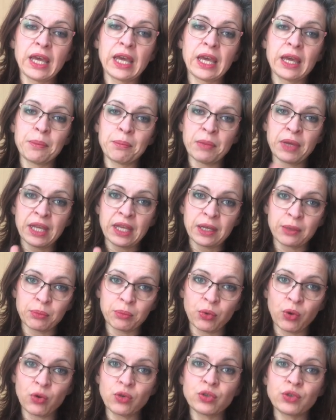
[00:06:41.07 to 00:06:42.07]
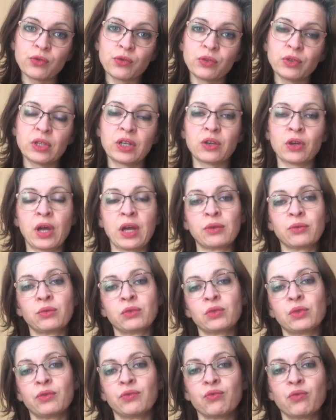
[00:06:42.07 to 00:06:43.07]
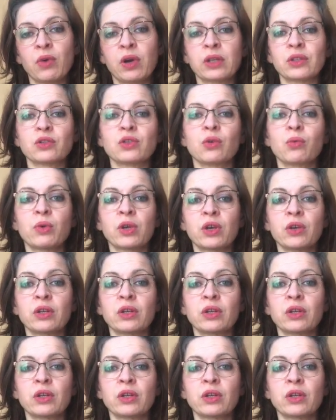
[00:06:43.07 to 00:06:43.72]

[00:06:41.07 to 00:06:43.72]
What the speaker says: and make a pause for the count of 1. So